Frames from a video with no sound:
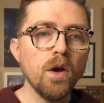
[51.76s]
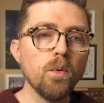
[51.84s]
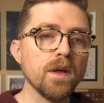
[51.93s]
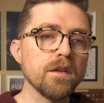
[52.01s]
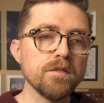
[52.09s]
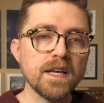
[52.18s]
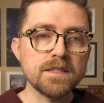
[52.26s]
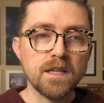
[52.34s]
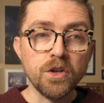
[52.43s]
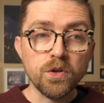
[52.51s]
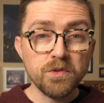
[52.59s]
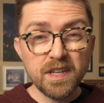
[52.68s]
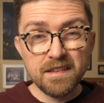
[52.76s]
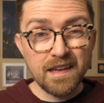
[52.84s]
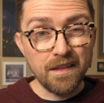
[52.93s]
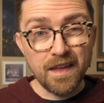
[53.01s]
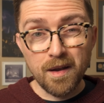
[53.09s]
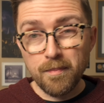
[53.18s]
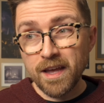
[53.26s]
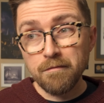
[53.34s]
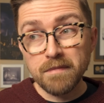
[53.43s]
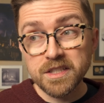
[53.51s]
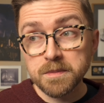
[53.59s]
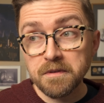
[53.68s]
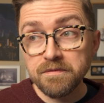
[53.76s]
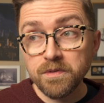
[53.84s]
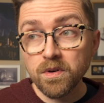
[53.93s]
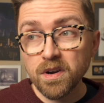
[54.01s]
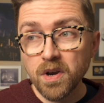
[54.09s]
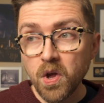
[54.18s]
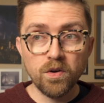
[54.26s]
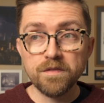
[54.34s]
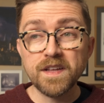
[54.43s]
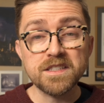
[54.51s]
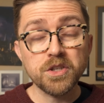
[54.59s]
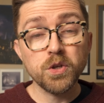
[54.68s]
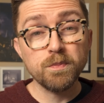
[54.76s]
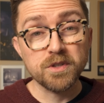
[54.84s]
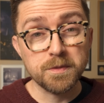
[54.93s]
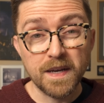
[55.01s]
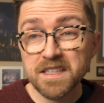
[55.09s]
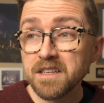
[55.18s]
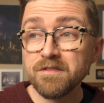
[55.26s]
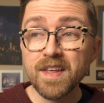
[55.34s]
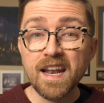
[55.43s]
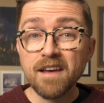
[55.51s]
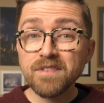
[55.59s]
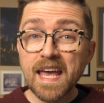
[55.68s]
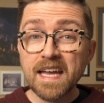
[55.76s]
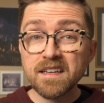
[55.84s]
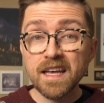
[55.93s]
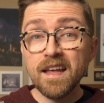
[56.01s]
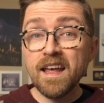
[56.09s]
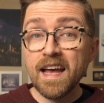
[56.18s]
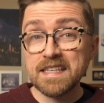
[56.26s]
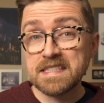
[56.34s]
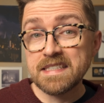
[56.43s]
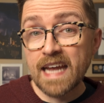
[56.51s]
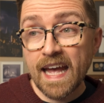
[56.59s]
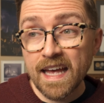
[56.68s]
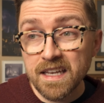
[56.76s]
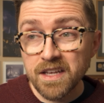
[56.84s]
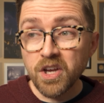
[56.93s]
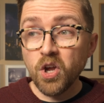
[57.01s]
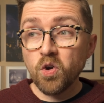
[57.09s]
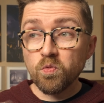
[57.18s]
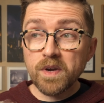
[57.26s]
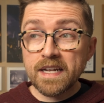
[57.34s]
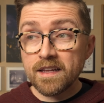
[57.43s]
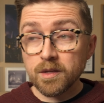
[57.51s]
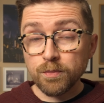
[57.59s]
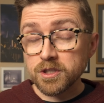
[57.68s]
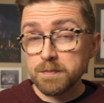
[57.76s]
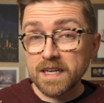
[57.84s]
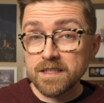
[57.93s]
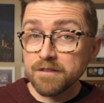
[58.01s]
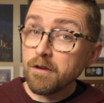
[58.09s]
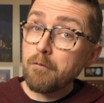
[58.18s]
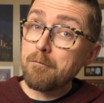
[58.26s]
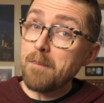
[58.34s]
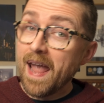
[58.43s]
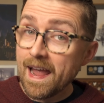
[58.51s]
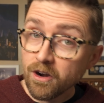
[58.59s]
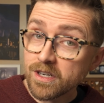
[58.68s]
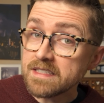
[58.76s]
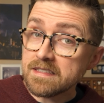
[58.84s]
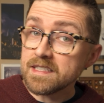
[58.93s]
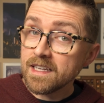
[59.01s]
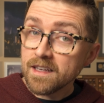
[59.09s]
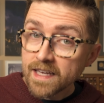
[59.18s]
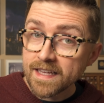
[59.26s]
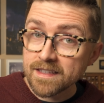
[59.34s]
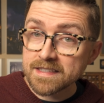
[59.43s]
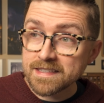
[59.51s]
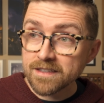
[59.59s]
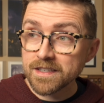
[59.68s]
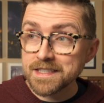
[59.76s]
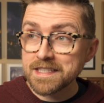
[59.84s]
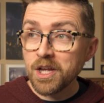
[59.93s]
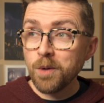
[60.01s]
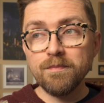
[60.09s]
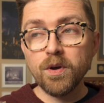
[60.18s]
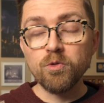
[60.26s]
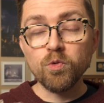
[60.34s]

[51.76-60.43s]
Whether that's a new detail that I may have missed before, or if that's a new perspective that I've gained as a dad, reading the perspective of parents in the series, but